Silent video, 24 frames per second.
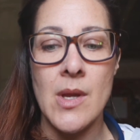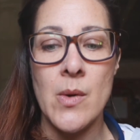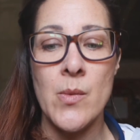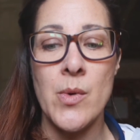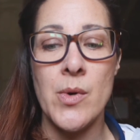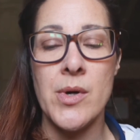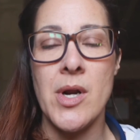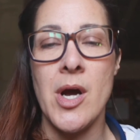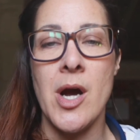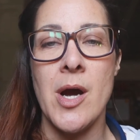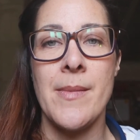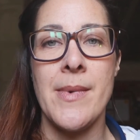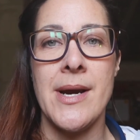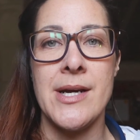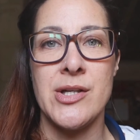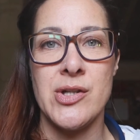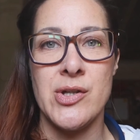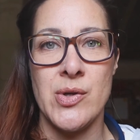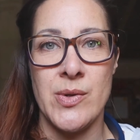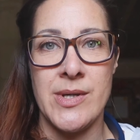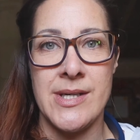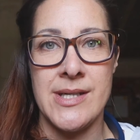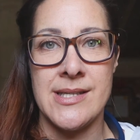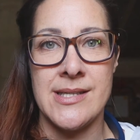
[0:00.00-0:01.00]
What are my
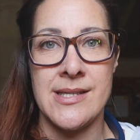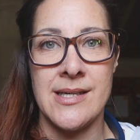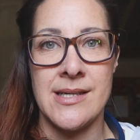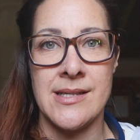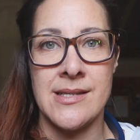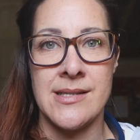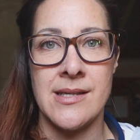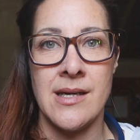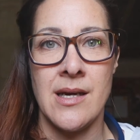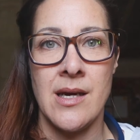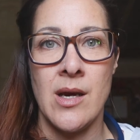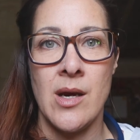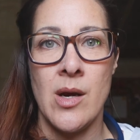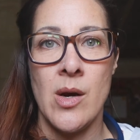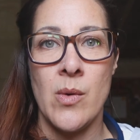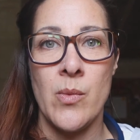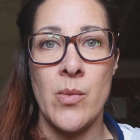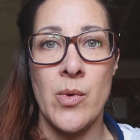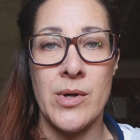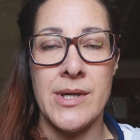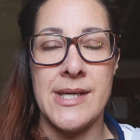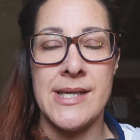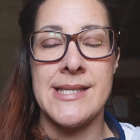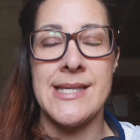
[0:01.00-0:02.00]
choices?
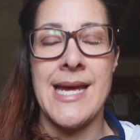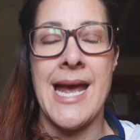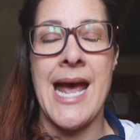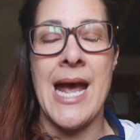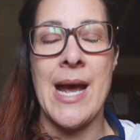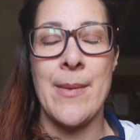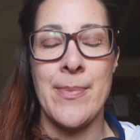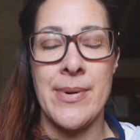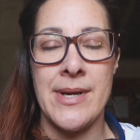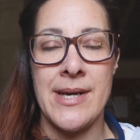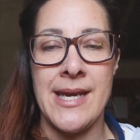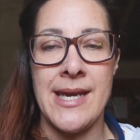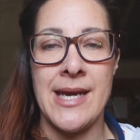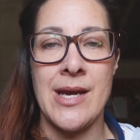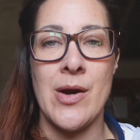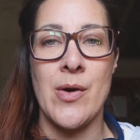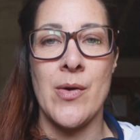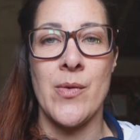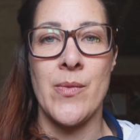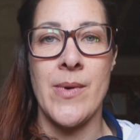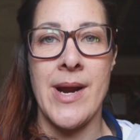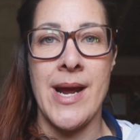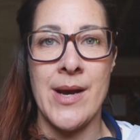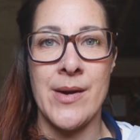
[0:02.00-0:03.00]
What is happening
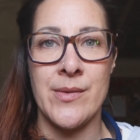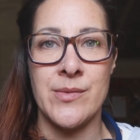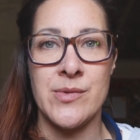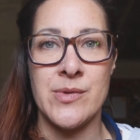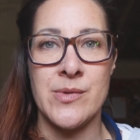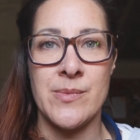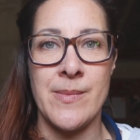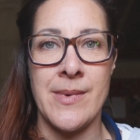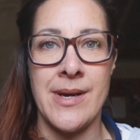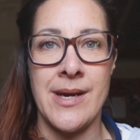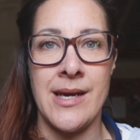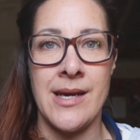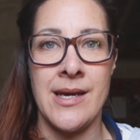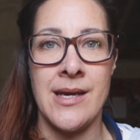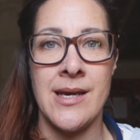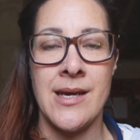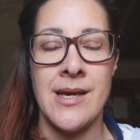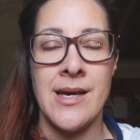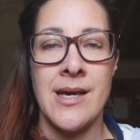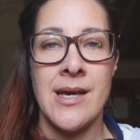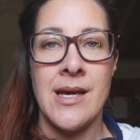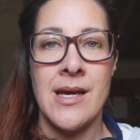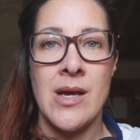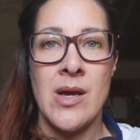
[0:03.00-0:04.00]
around me?
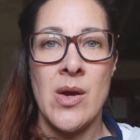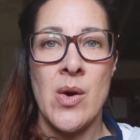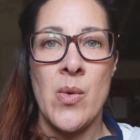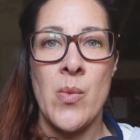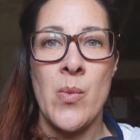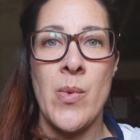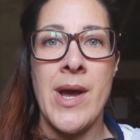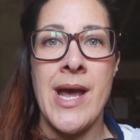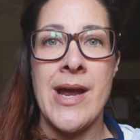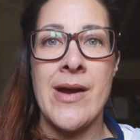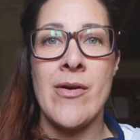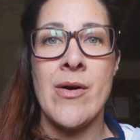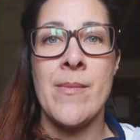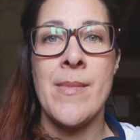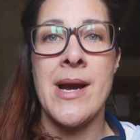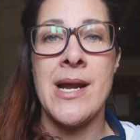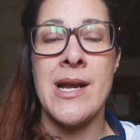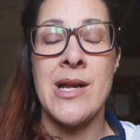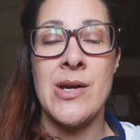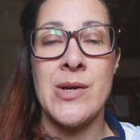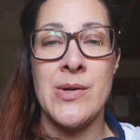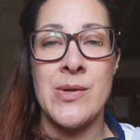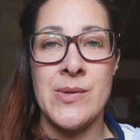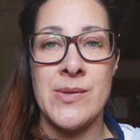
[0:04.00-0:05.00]
Where am
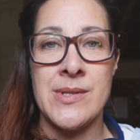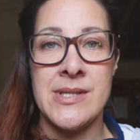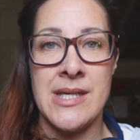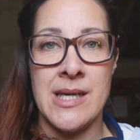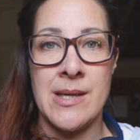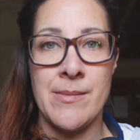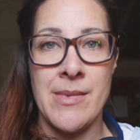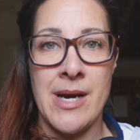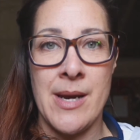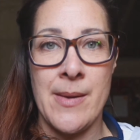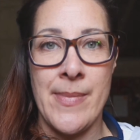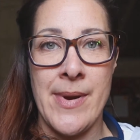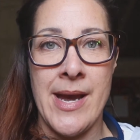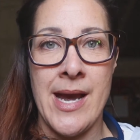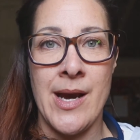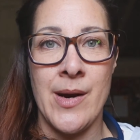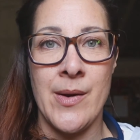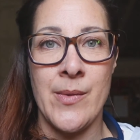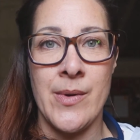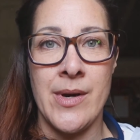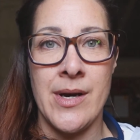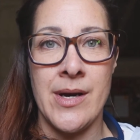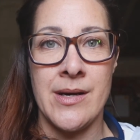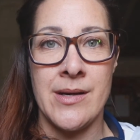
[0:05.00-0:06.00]
I losing my
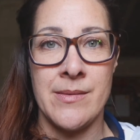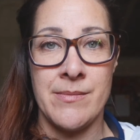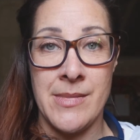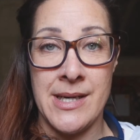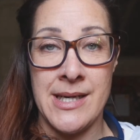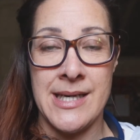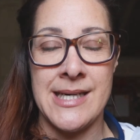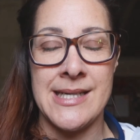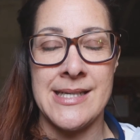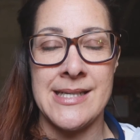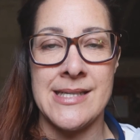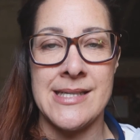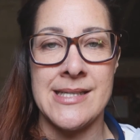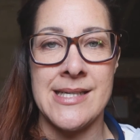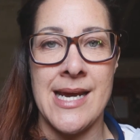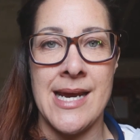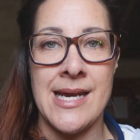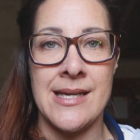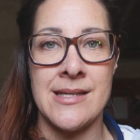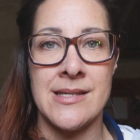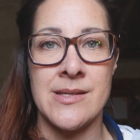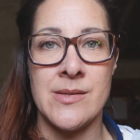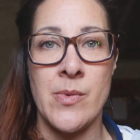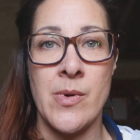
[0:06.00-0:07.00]
power, my
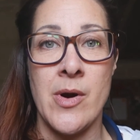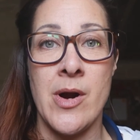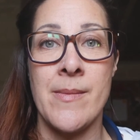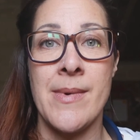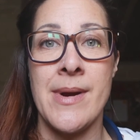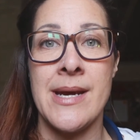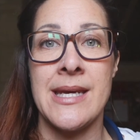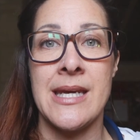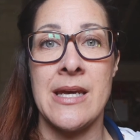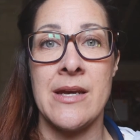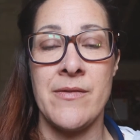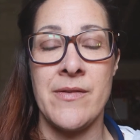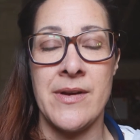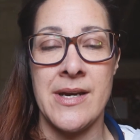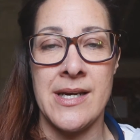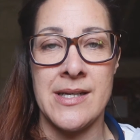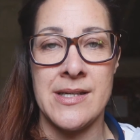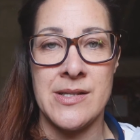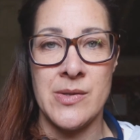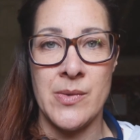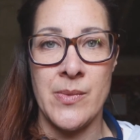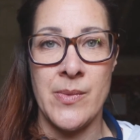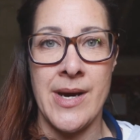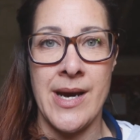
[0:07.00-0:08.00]
consent? Where am I giving
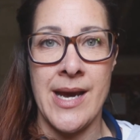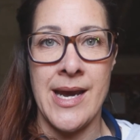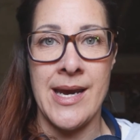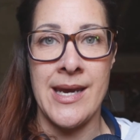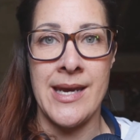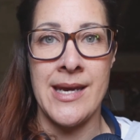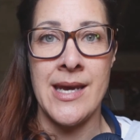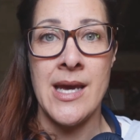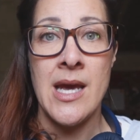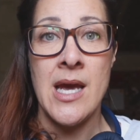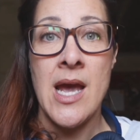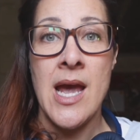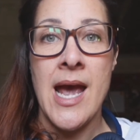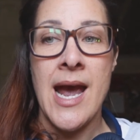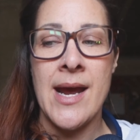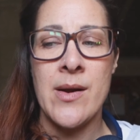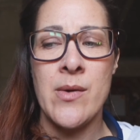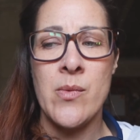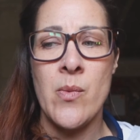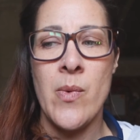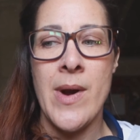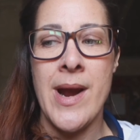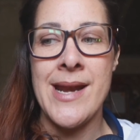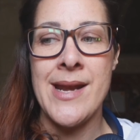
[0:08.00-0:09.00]
it away?
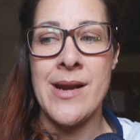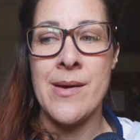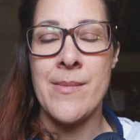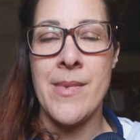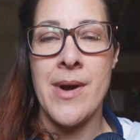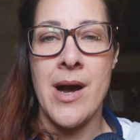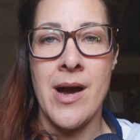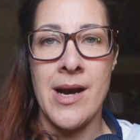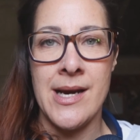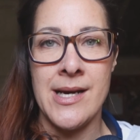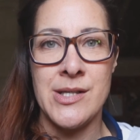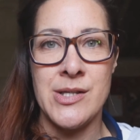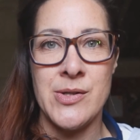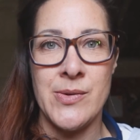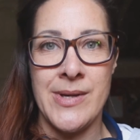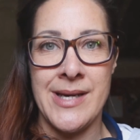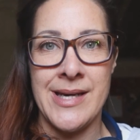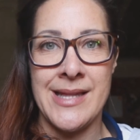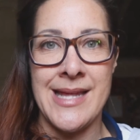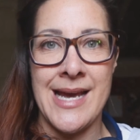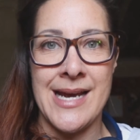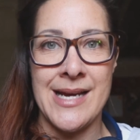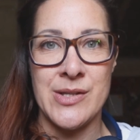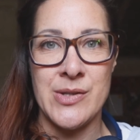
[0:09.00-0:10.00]
And when am I
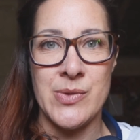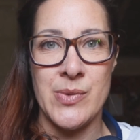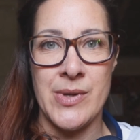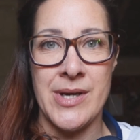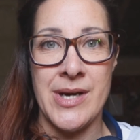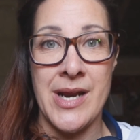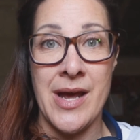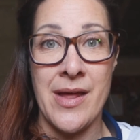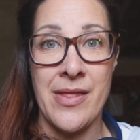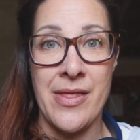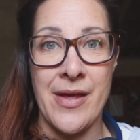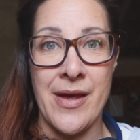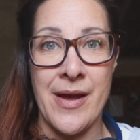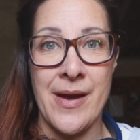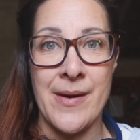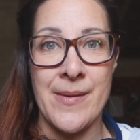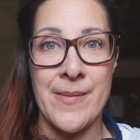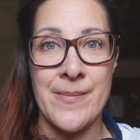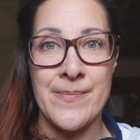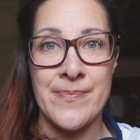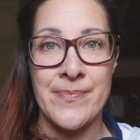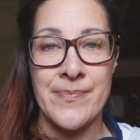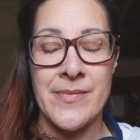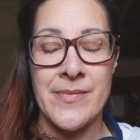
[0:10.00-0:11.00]
doing that to
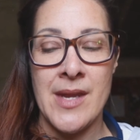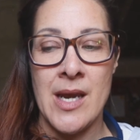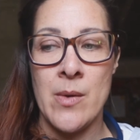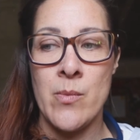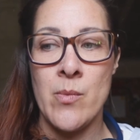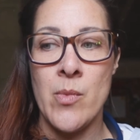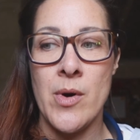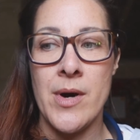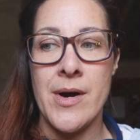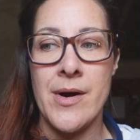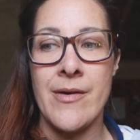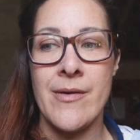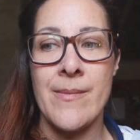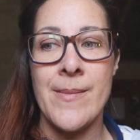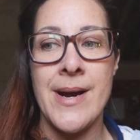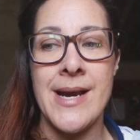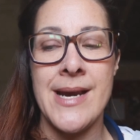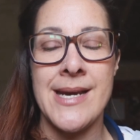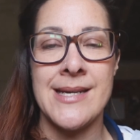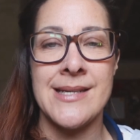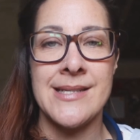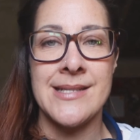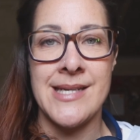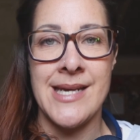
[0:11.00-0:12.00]
another? And what are
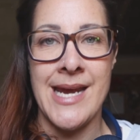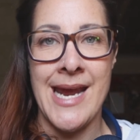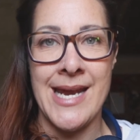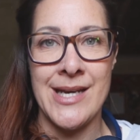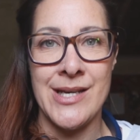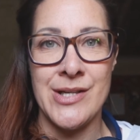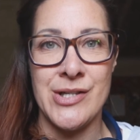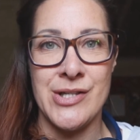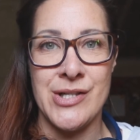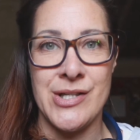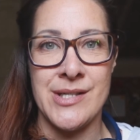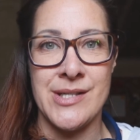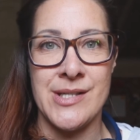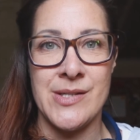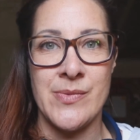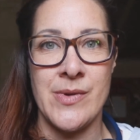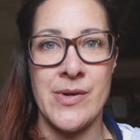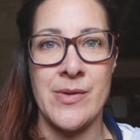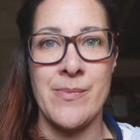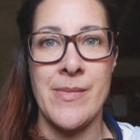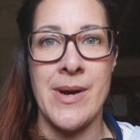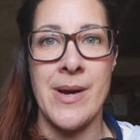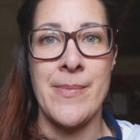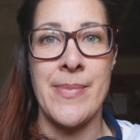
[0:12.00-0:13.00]
my intentions
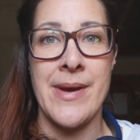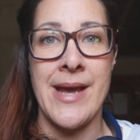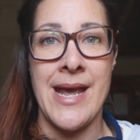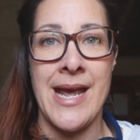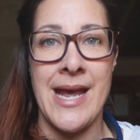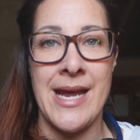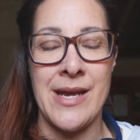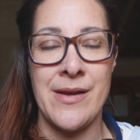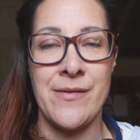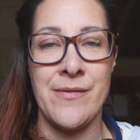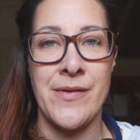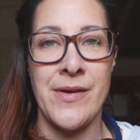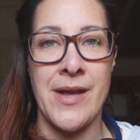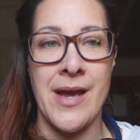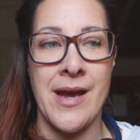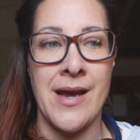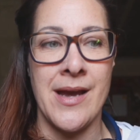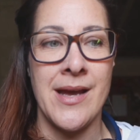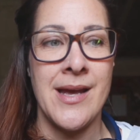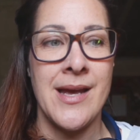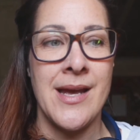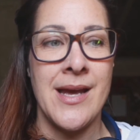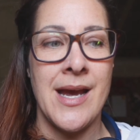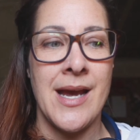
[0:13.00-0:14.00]
with my
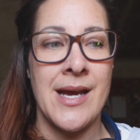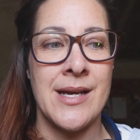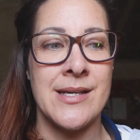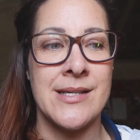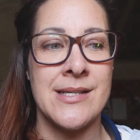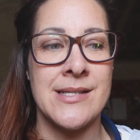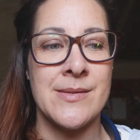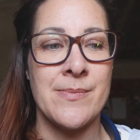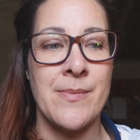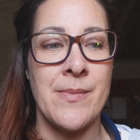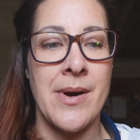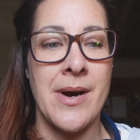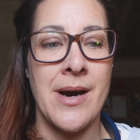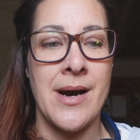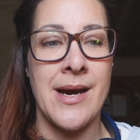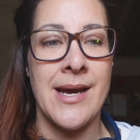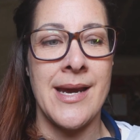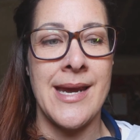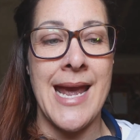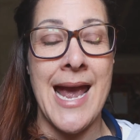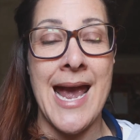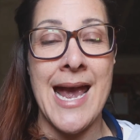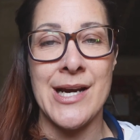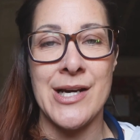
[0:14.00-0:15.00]
behavior and
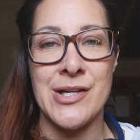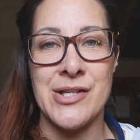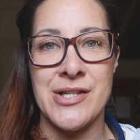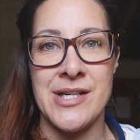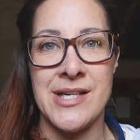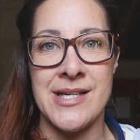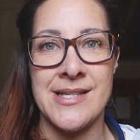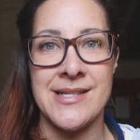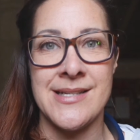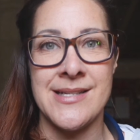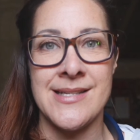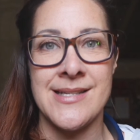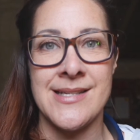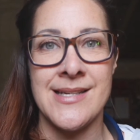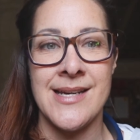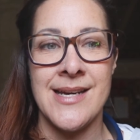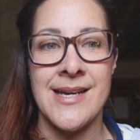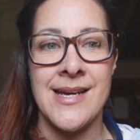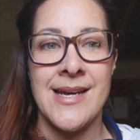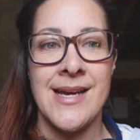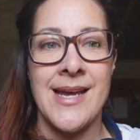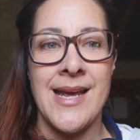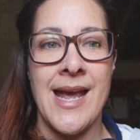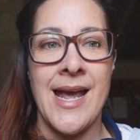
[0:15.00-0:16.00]
my actions?
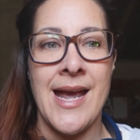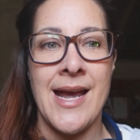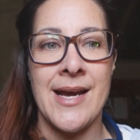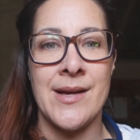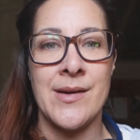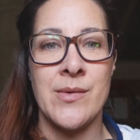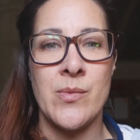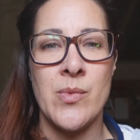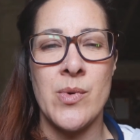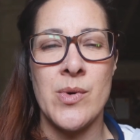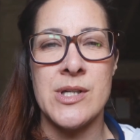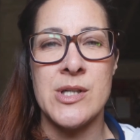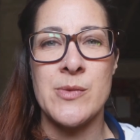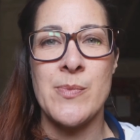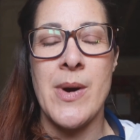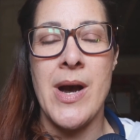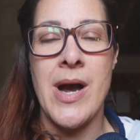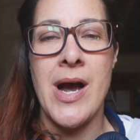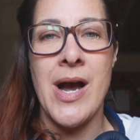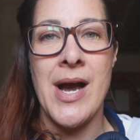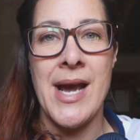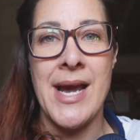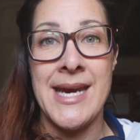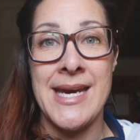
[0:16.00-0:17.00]
And what's
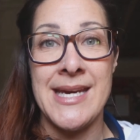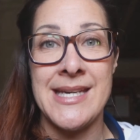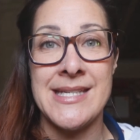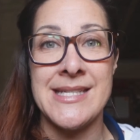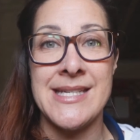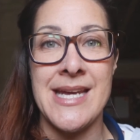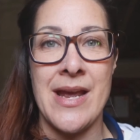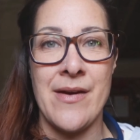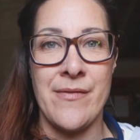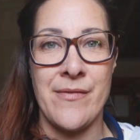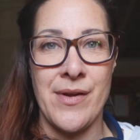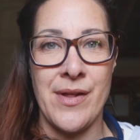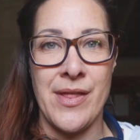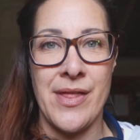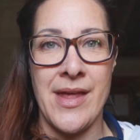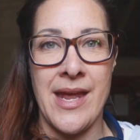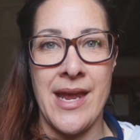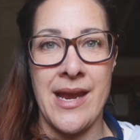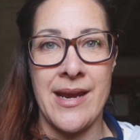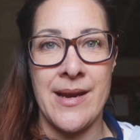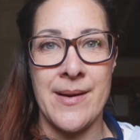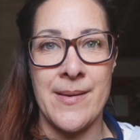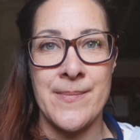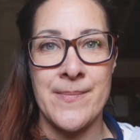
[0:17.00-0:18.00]
behind
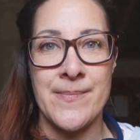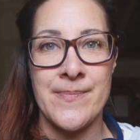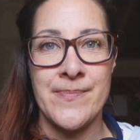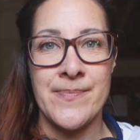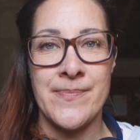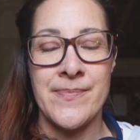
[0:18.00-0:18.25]
everything?